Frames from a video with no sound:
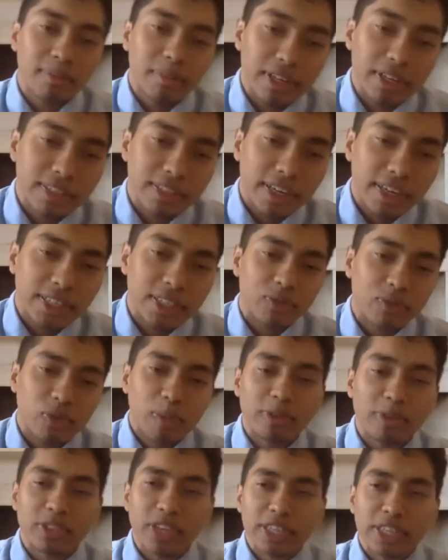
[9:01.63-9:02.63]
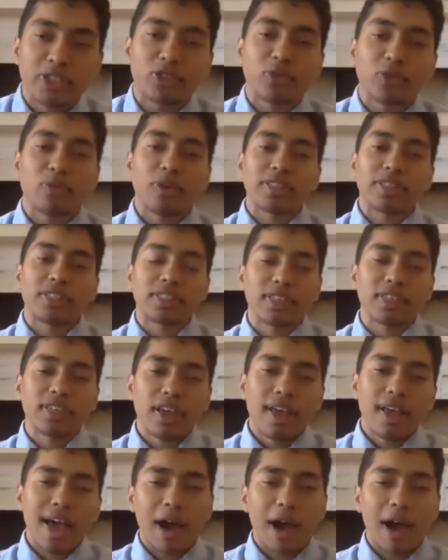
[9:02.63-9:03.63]
in a sense, represents to us
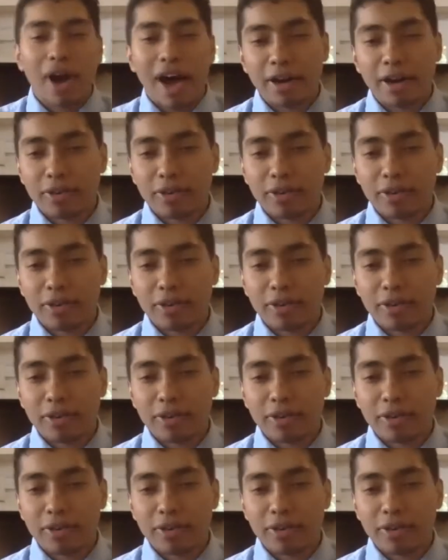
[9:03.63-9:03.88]
our higher